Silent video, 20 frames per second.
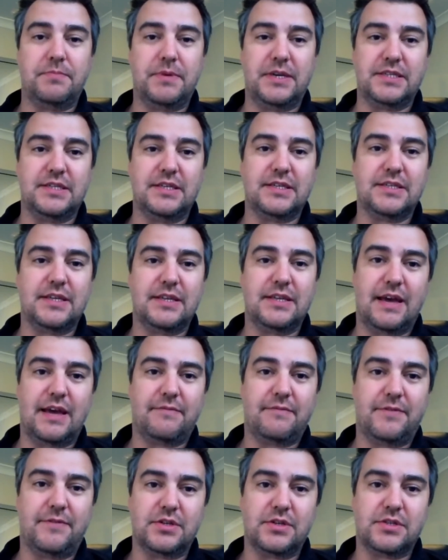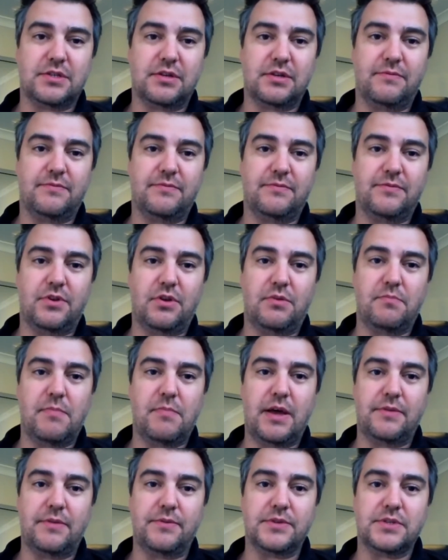business in that first sort of few
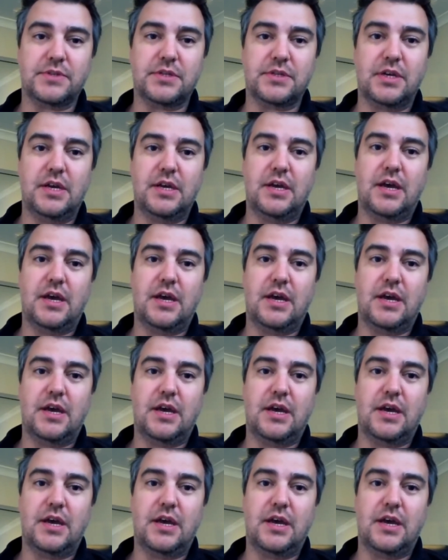months.